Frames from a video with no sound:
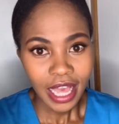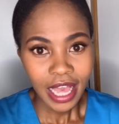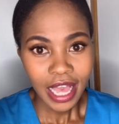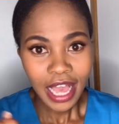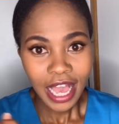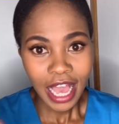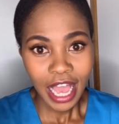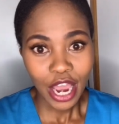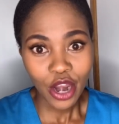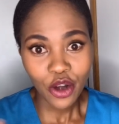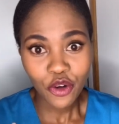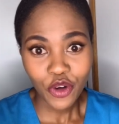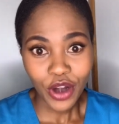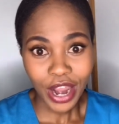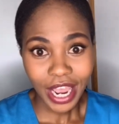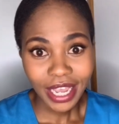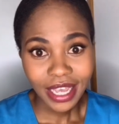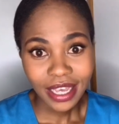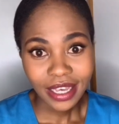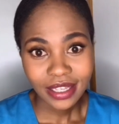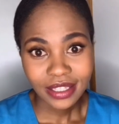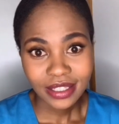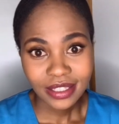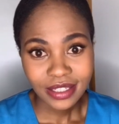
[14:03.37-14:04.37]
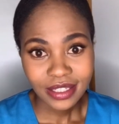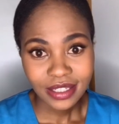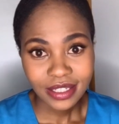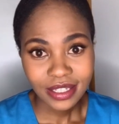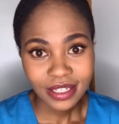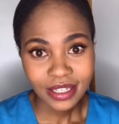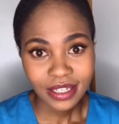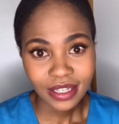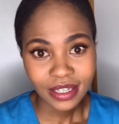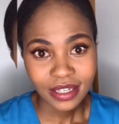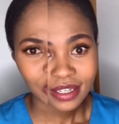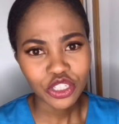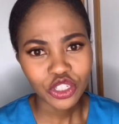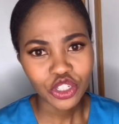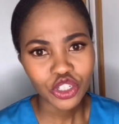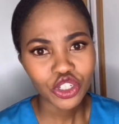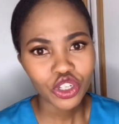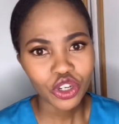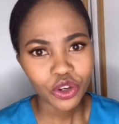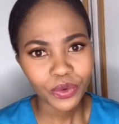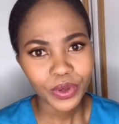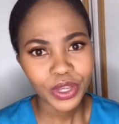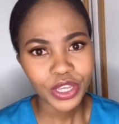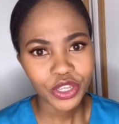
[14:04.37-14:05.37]
a racket, it's
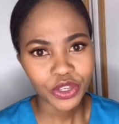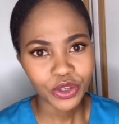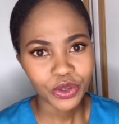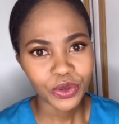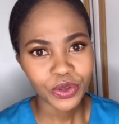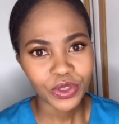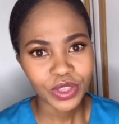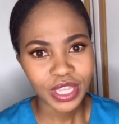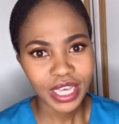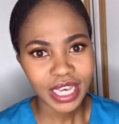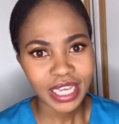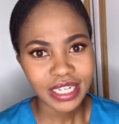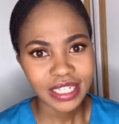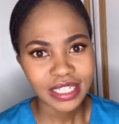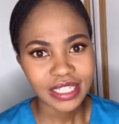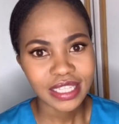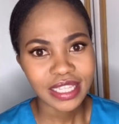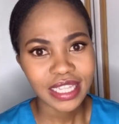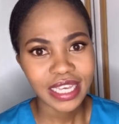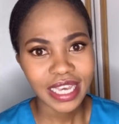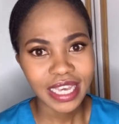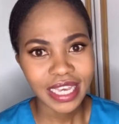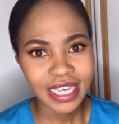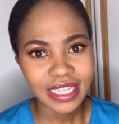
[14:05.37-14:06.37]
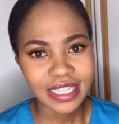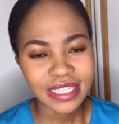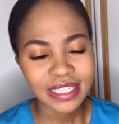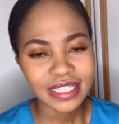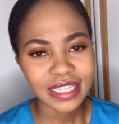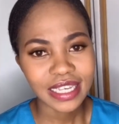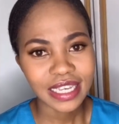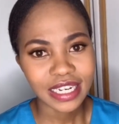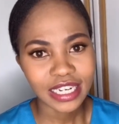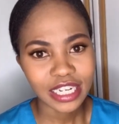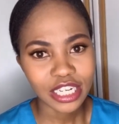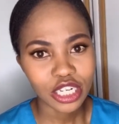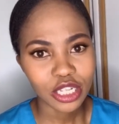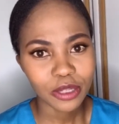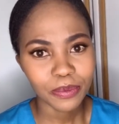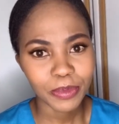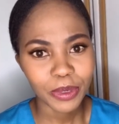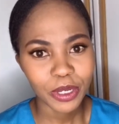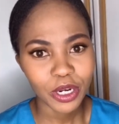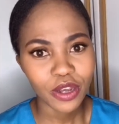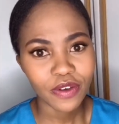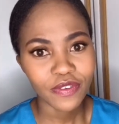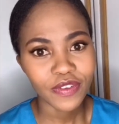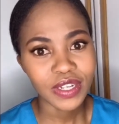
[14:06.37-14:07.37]
showing you that there is a little bit
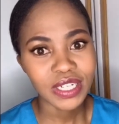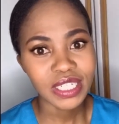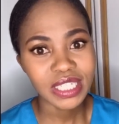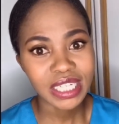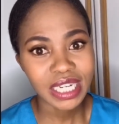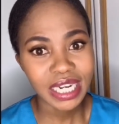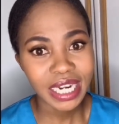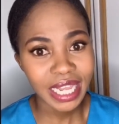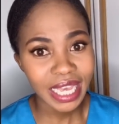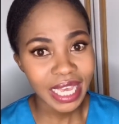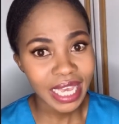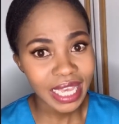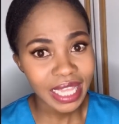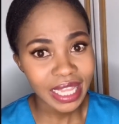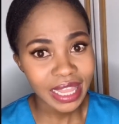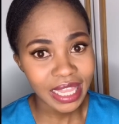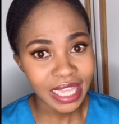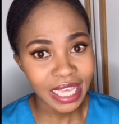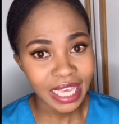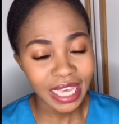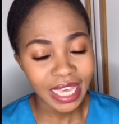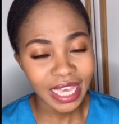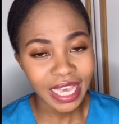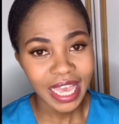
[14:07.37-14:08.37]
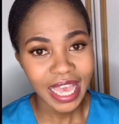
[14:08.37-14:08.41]
of a delay there,